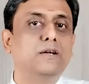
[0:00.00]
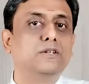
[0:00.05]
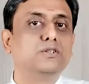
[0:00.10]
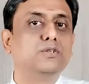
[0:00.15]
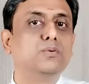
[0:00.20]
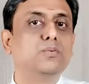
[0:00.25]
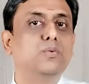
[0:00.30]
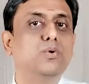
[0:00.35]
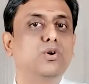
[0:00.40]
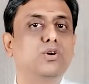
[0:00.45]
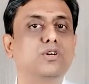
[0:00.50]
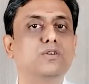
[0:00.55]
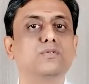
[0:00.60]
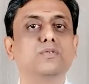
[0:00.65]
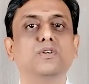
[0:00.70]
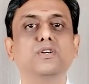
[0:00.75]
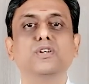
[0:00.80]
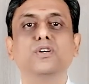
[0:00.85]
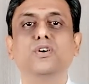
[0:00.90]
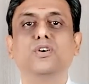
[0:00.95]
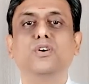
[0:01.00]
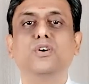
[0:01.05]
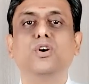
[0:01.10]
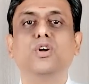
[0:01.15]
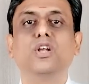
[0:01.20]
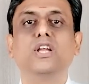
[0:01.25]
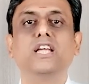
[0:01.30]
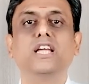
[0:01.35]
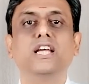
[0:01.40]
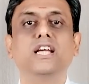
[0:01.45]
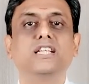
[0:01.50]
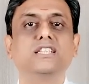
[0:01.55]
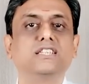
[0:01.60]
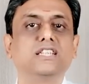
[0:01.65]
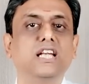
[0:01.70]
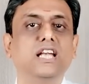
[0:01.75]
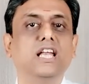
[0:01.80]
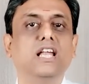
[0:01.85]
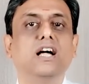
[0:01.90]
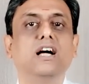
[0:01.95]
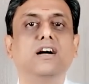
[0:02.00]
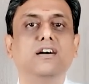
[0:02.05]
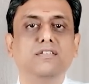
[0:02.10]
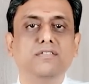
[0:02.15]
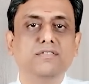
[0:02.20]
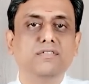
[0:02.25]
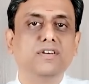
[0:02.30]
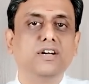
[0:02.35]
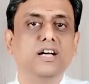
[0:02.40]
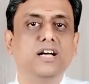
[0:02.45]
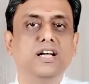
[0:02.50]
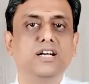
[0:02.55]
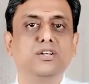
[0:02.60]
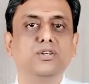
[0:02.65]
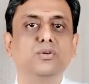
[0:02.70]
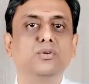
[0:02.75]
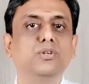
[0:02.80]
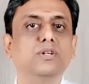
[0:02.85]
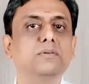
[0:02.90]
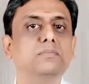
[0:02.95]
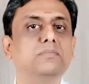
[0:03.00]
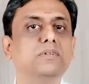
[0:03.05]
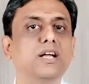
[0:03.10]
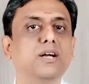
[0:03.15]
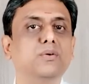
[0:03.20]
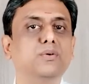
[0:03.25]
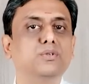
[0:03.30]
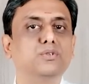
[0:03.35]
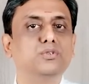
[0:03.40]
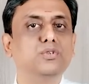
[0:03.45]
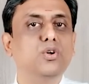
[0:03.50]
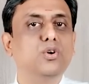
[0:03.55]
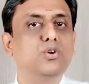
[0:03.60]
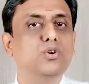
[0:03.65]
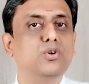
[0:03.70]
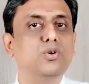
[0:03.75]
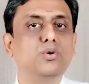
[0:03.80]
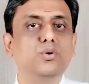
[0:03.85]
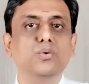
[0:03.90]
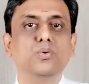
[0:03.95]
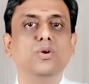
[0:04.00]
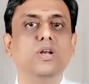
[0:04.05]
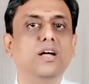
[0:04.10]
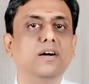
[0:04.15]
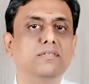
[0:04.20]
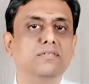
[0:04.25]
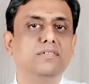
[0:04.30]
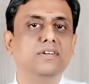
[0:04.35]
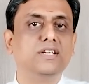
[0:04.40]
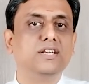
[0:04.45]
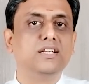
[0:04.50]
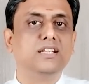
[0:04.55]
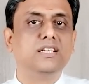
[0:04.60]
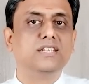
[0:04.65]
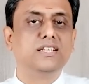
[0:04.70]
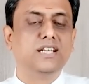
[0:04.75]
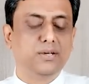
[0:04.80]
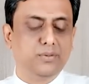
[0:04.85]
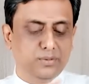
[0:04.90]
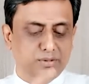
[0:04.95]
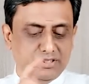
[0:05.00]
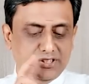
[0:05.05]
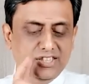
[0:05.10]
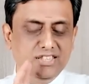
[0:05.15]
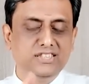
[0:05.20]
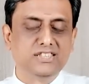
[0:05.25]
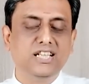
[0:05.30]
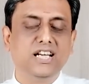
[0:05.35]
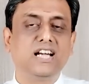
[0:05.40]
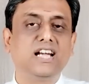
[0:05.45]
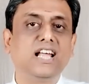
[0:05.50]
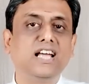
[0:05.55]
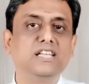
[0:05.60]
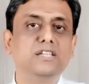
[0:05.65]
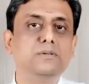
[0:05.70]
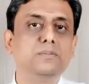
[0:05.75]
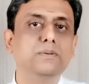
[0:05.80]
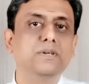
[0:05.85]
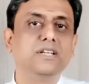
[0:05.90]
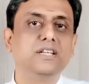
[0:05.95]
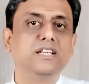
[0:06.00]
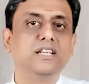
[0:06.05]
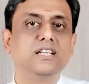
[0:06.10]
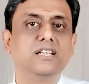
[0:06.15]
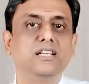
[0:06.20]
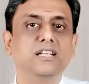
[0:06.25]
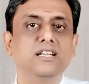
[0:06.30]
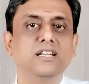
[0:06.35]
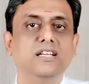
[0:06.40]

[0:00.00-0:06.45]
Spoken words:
So whatever you're calling as love, I told them that was not true love, that was just attachment.